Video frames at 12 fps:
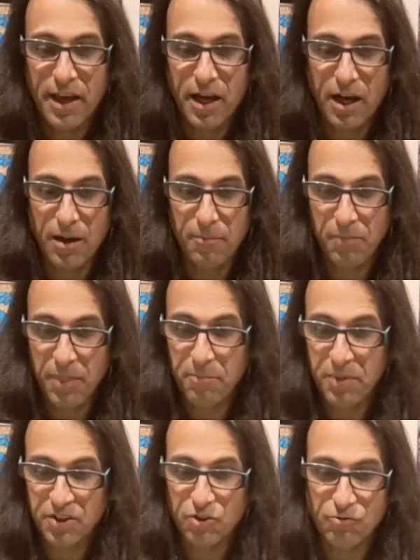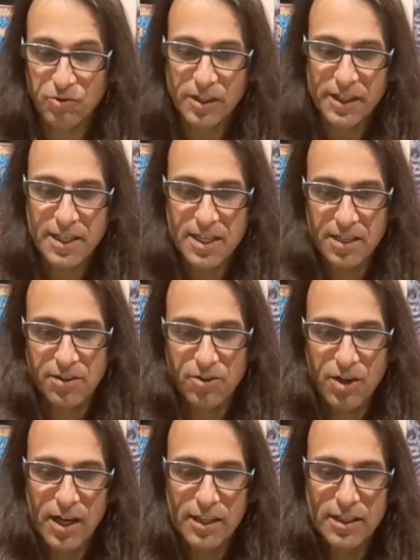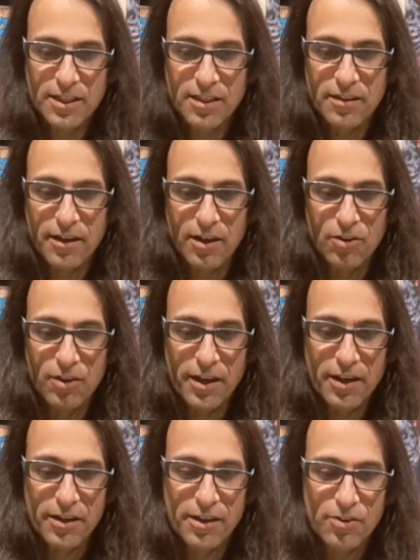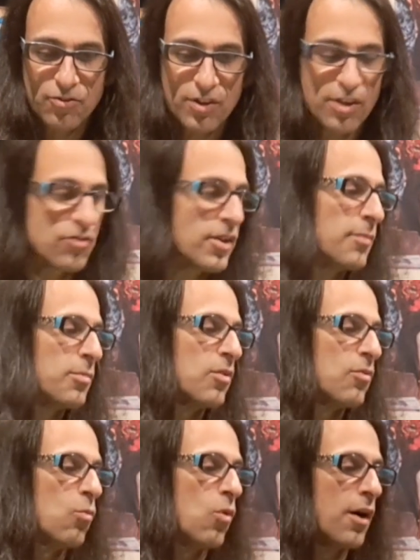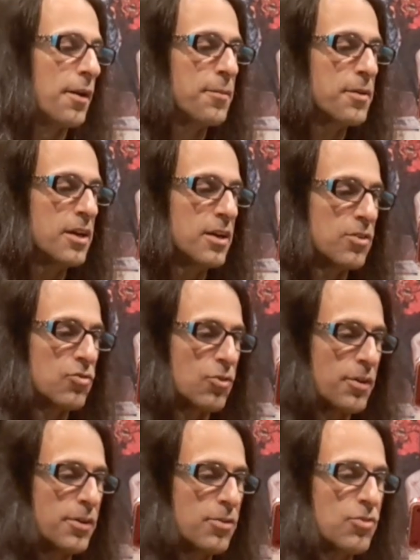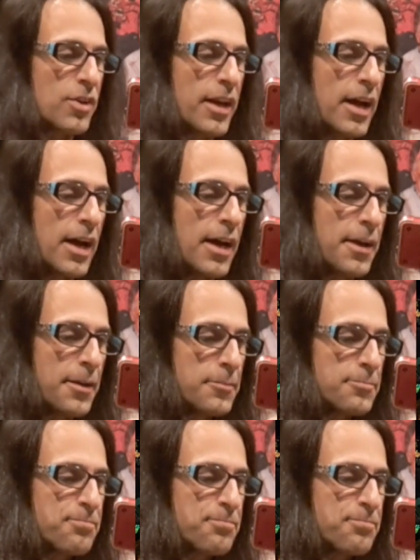But they're really neat. They're highly detailed, and here's an example of one. So here's a guy.